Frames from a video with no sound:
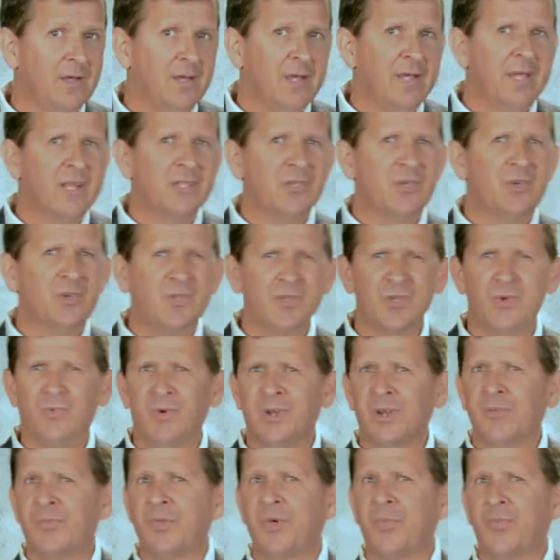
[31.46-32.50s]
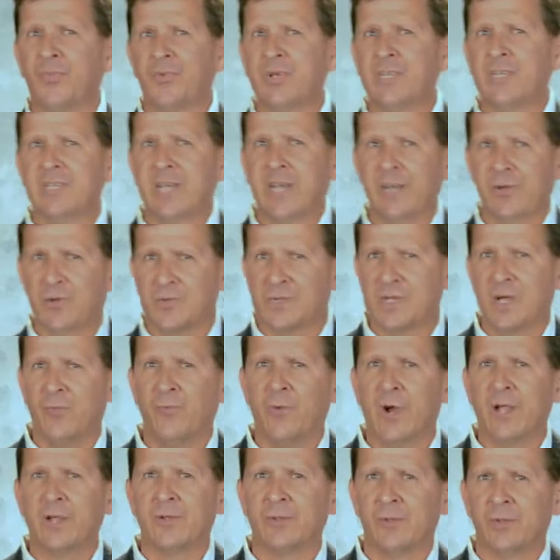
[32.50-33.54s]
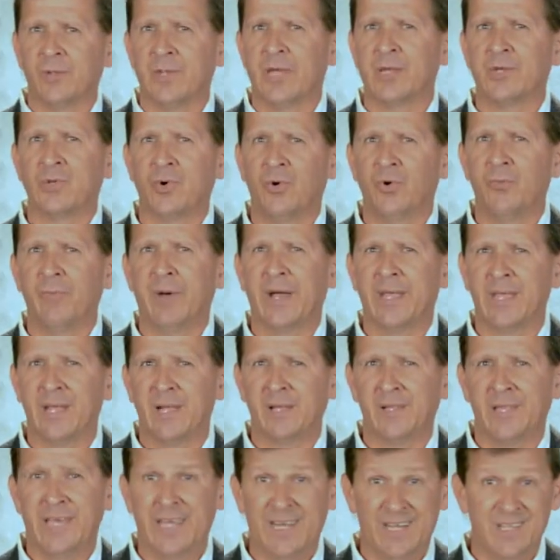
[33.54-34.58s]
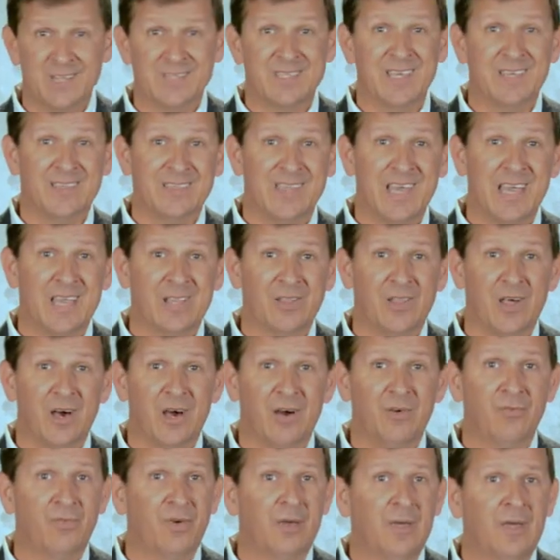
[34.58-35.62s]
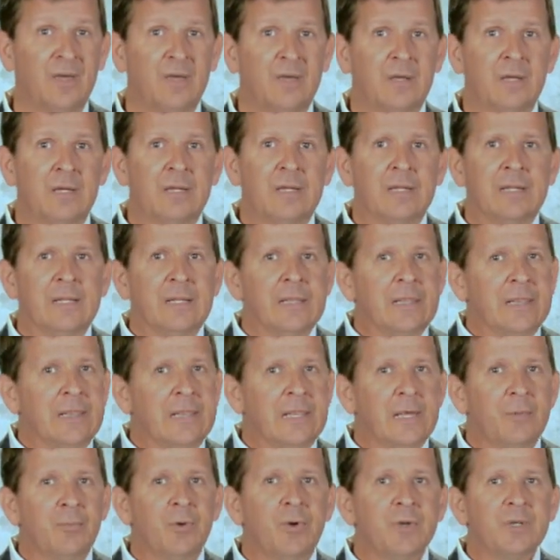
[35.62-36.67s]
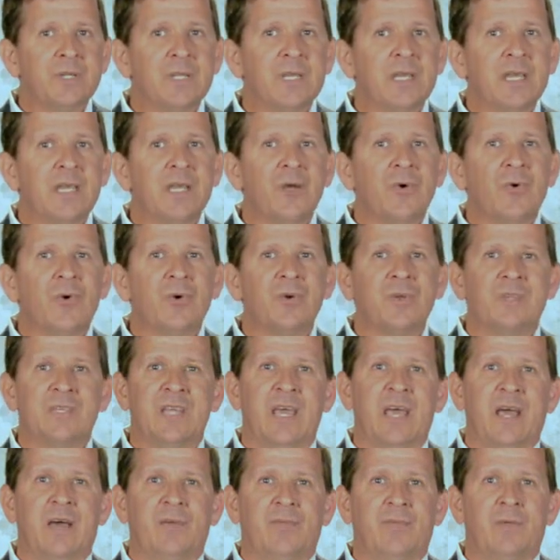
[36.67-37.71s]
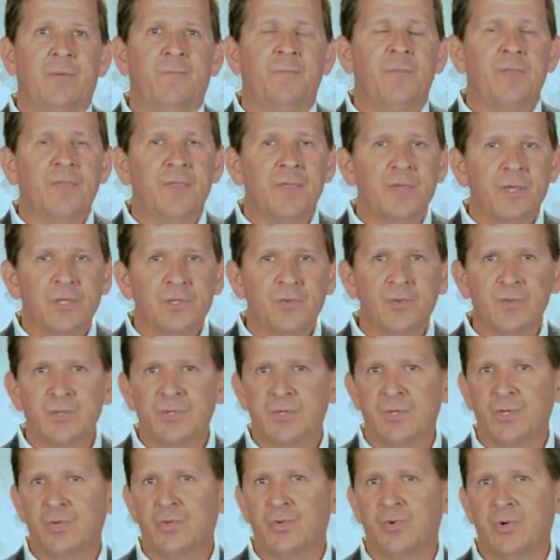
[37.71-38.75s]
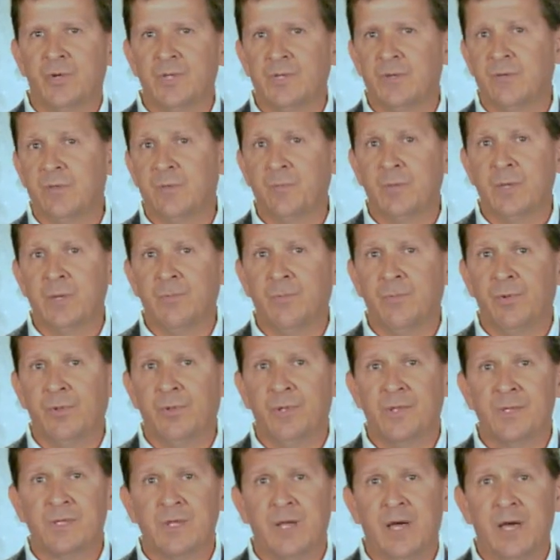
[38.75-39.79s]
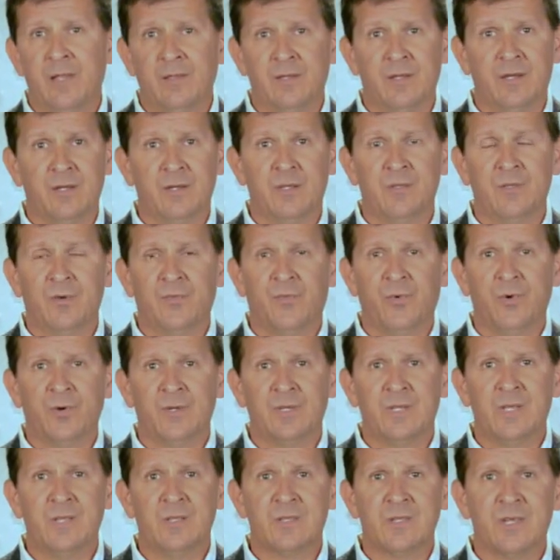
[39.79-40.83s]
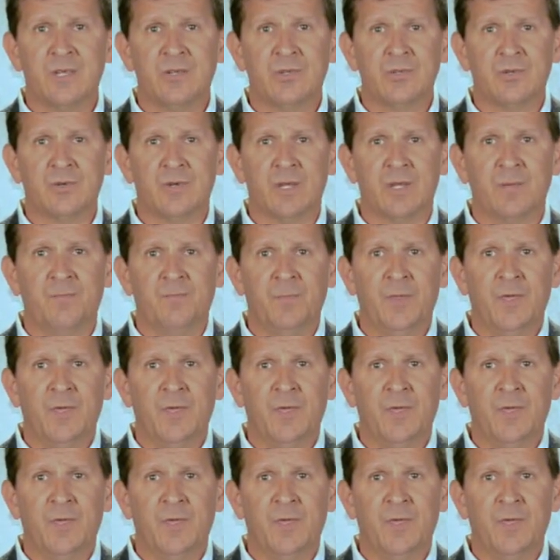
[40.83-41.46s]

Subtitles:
It's also one of the three titles I'm regularly told by young ladies that they love. Liberty or death. This was the choice of the people in Scotland in the 14th century.